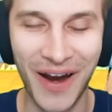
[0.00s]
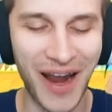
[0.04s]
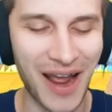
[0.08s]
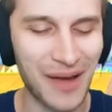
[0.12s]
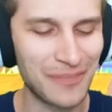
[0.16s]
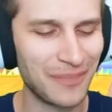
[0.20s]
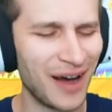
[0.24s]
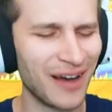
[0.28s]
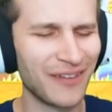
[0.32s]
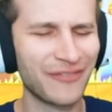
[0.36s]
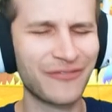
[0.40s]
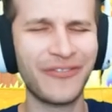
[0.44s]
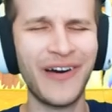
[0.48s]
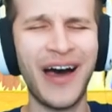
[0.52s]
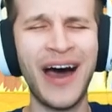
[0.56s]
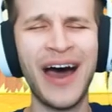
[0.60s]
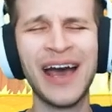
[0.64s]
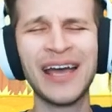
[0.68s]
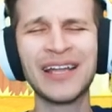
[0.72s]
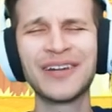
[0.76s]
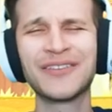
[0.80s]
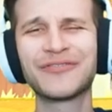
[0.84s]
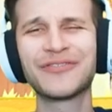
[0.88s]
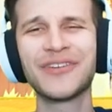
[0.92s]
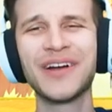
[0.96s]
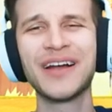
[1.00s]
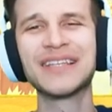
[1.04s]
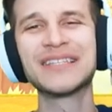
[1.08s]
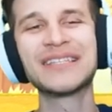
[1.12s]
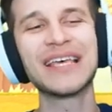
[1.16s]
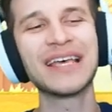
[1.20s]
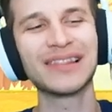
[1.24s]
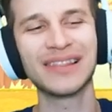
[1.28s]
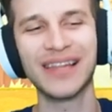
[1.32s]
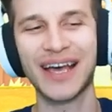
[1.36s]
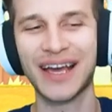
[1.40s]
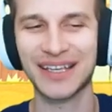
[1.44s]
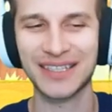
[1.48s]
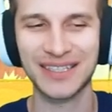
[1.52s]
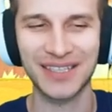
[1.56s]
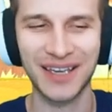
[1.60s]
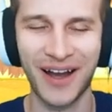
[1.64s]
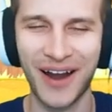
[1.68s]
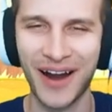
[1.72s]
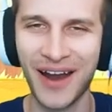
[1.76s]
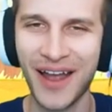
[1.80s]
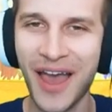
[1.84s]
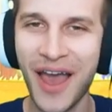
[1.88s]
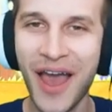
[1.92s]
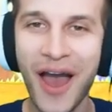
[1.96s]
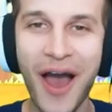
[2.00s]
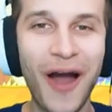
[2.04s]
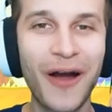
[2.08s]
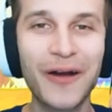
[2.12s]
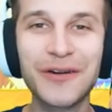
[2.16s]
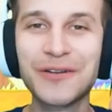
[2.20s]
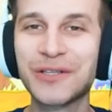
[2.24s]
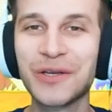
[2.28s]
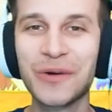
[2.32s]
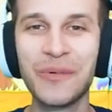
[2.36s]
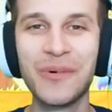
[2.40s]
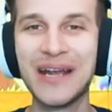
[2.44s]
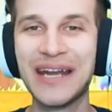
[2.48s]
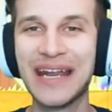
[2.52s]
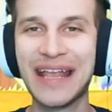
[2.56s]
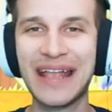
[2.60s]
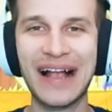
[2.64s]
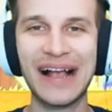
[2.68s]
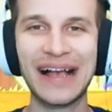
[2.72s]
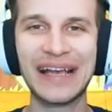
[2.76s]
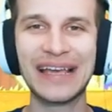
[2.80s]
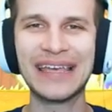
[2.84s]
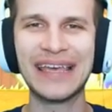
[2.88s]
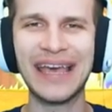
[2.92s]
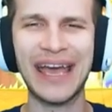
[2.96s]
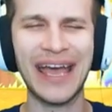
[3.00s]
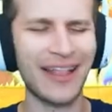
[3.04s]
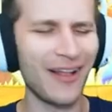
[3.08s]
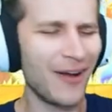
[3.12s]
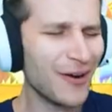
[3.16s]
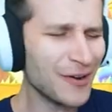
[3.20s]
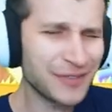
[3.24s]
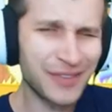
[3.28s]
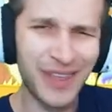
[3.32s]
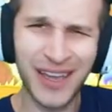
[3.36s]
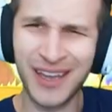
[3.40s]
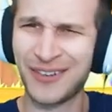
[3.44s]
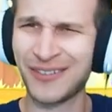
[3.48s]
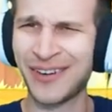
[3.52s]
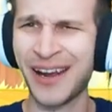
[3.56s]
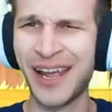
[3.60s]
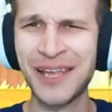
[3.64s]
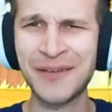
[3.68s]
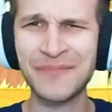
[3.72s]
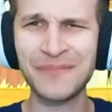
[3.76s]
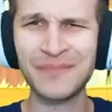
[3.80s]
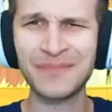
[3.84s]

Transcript: right, my fine friends at Lexar are doing it again. Aren't they great?